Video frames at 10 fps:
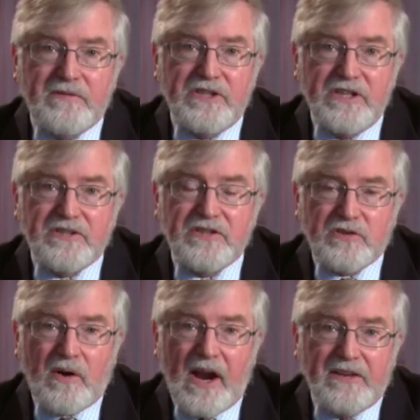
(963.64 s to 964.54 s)
of Jesus
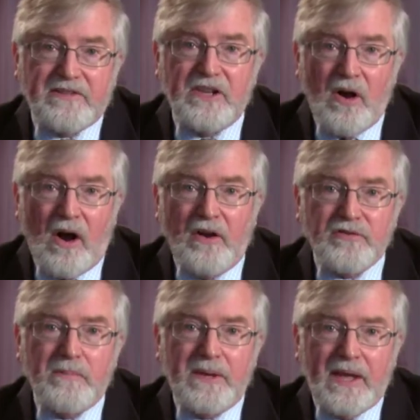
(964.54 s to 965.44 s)
Christ. He
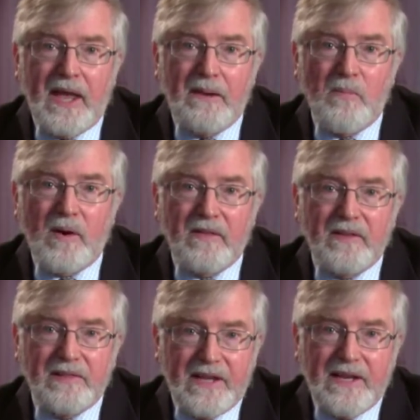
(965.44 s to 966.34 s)
also became one of
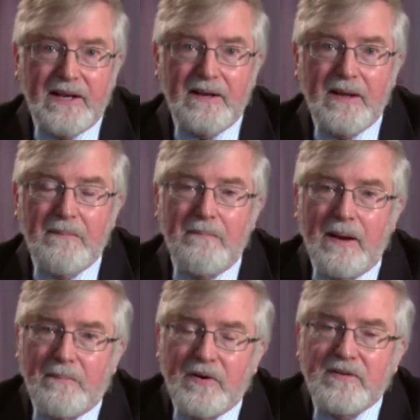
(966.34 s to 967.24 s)
the leading
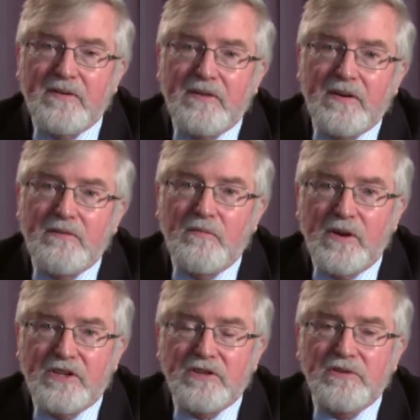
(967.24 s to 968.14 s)
members in the
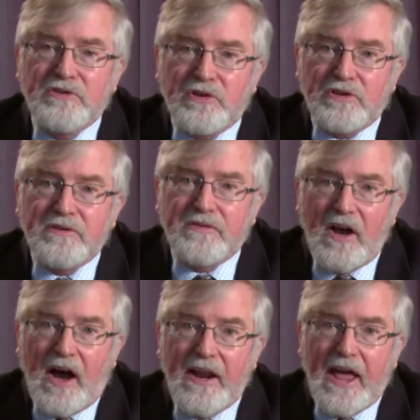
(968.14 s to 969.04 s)
original Church of
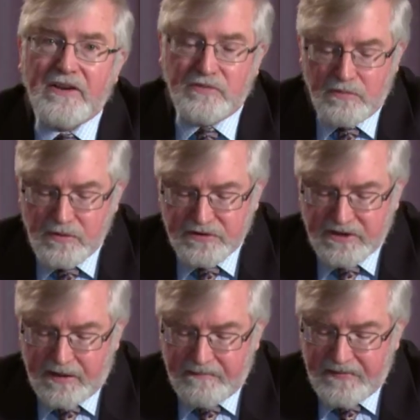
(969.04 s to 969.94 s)
God at
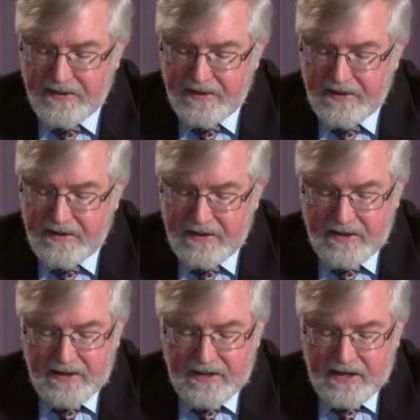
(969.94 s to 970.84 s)
Jerusalem
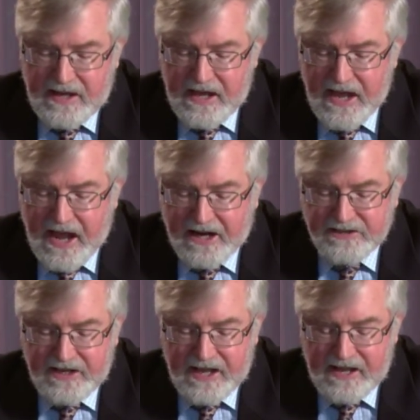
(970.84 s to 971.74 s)
he
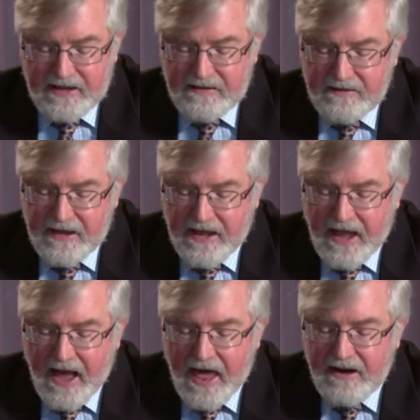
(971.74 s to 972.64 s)
actually
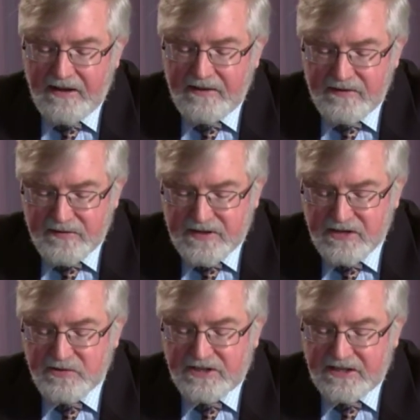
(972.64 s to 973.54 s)
had a, it's
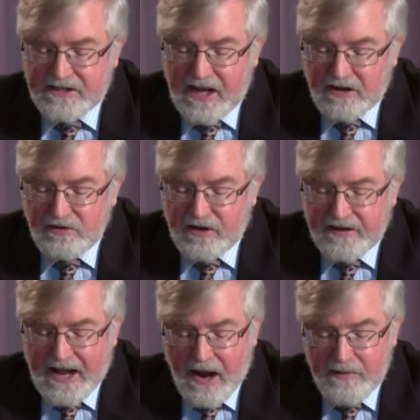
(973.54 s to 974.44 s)
interesting to take a
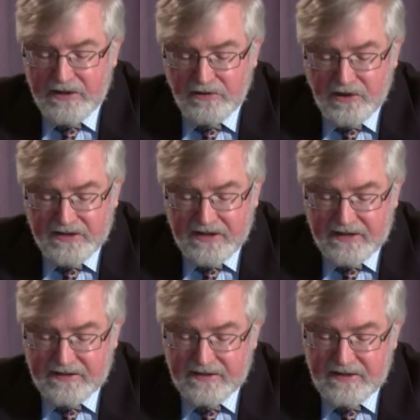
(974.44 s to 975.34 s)
look at how he looked
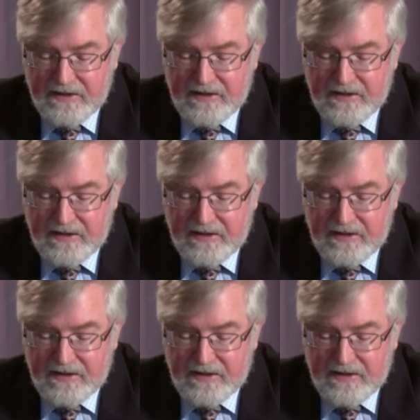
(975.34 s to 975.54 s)
at